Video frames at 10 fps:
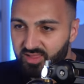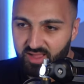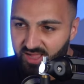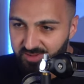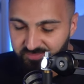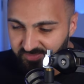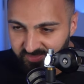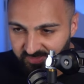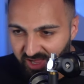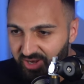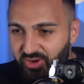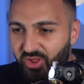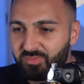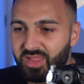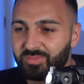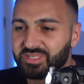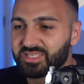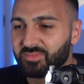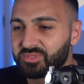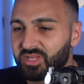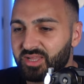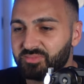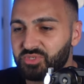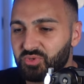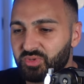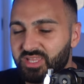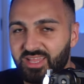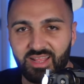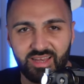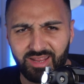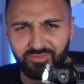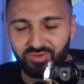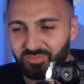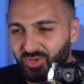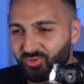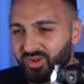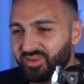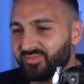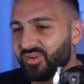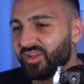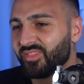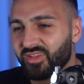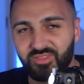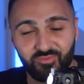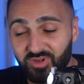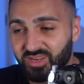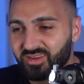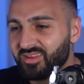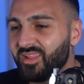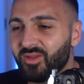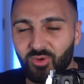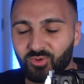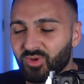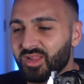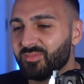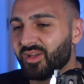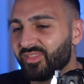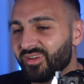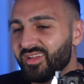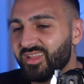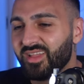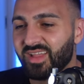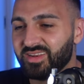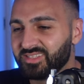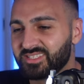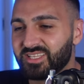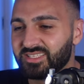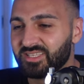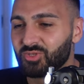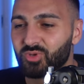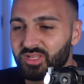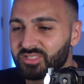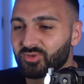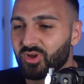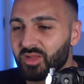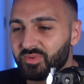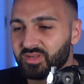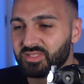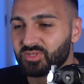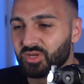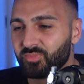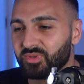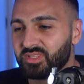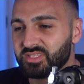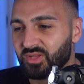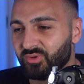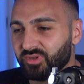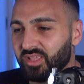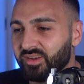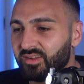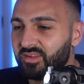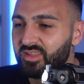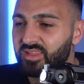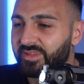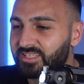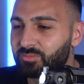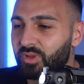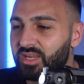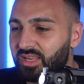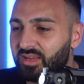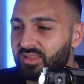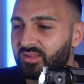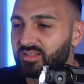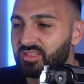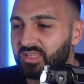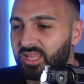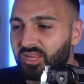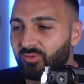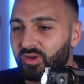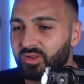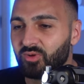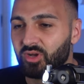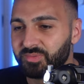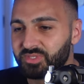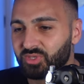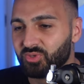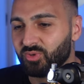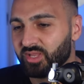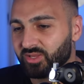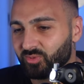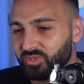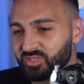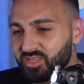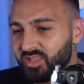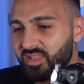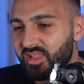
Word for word: Um, I don't know, maybe sometimes you'll get a letter from your grandfather, the written or grandmother, and it just says here transcribe and interpret this old letter, explaining any unclear handwriting or obscure language.